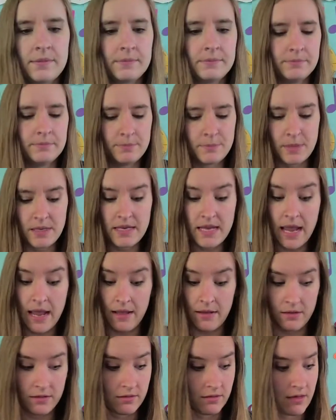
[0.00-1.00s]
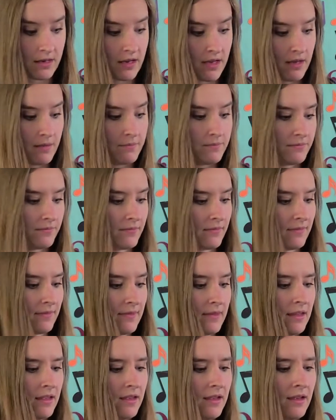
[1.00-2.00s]
But yeah,
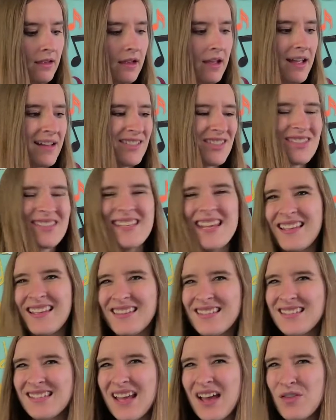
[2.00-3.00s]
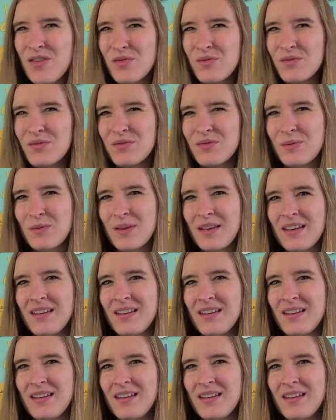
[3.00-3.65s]
I just take this out when